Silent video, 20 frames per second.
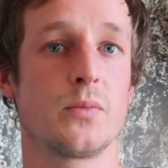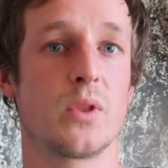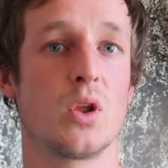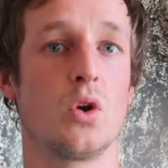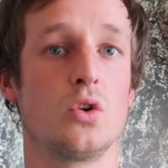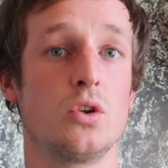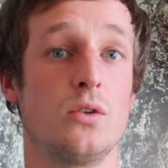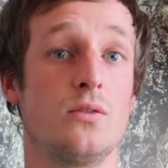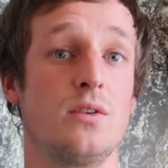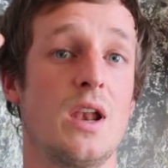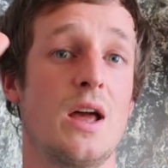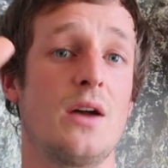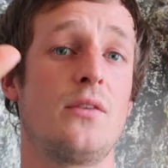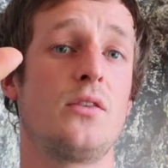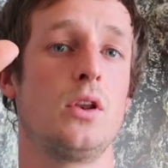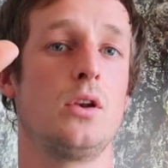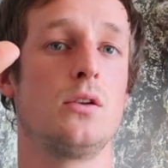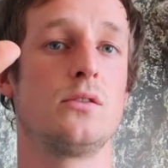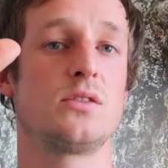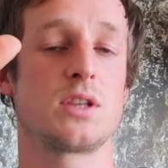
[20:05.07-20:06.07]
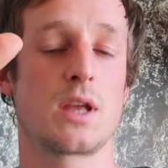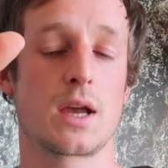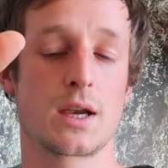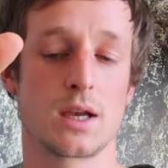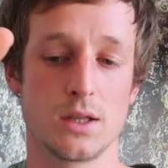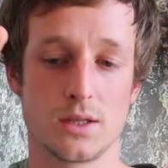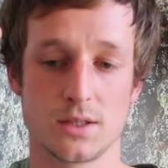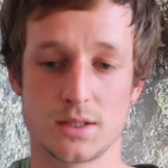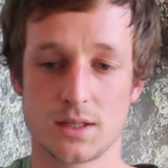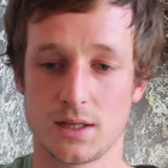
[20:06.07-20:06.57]
or you've left enough slack
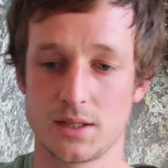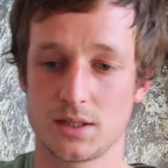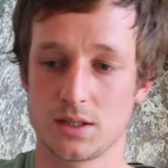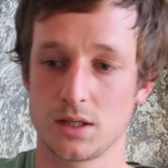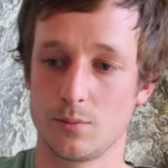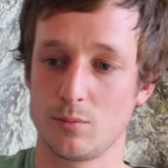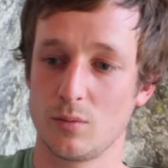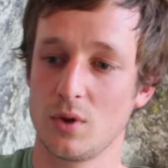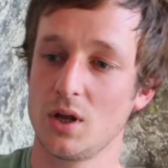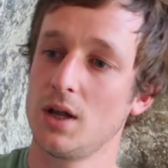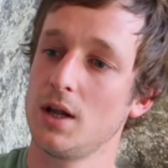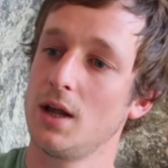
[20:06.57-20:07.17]
in the system,